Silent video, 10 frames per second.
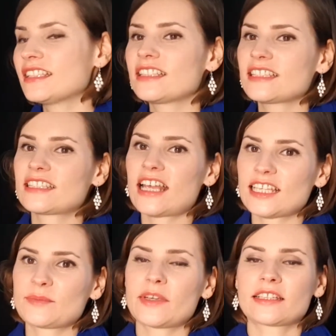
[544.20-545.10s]
this
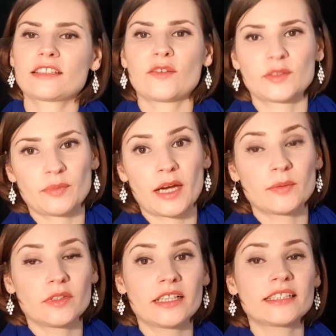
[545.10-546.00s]
aspect of the
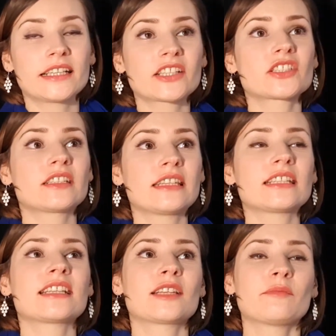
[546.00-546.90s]
Bible. And I actually think
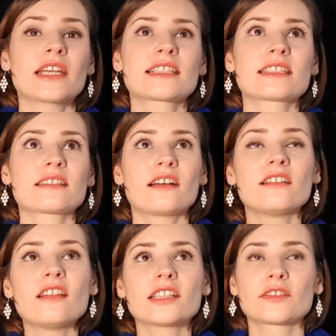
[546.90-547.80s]
that makes a
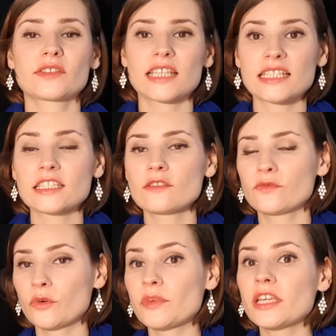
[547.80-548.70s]
lot of sense
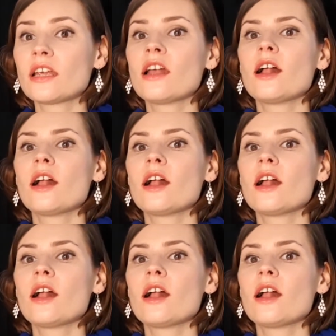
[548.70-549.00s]
for me,